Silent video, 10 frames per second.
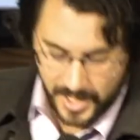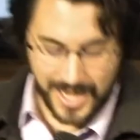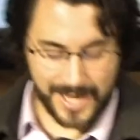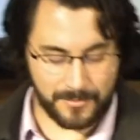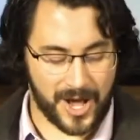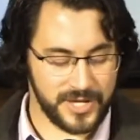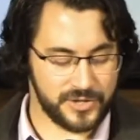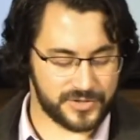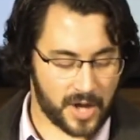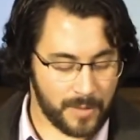
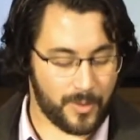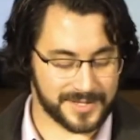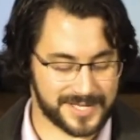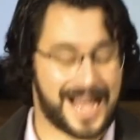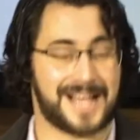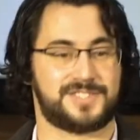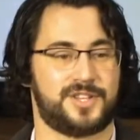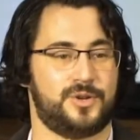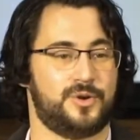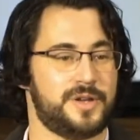I once asked
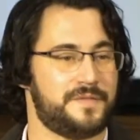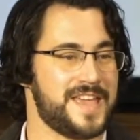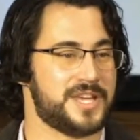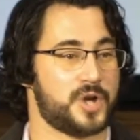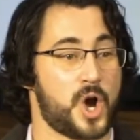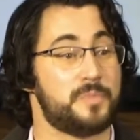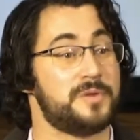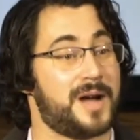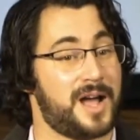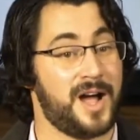the Lord if he could
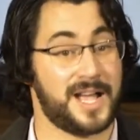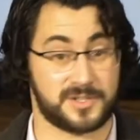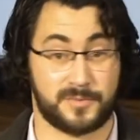open my eyes.